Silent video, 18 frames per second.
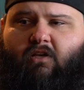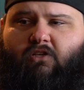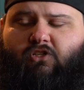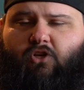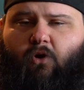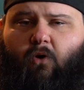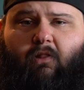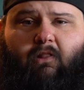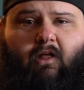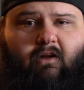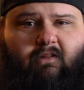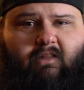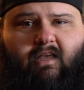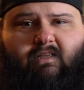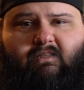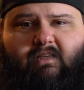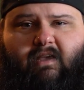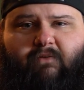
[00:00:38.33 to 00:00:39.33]
So along
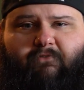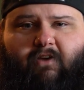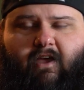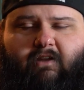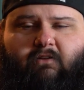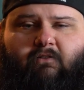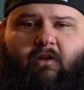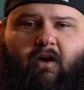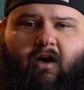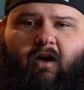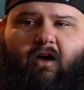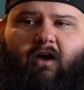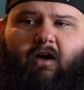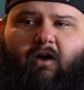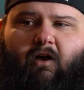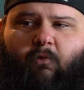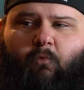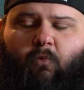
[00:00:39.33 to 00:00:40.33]
that same vein,
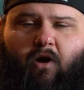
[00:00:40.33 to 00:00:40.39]
uh,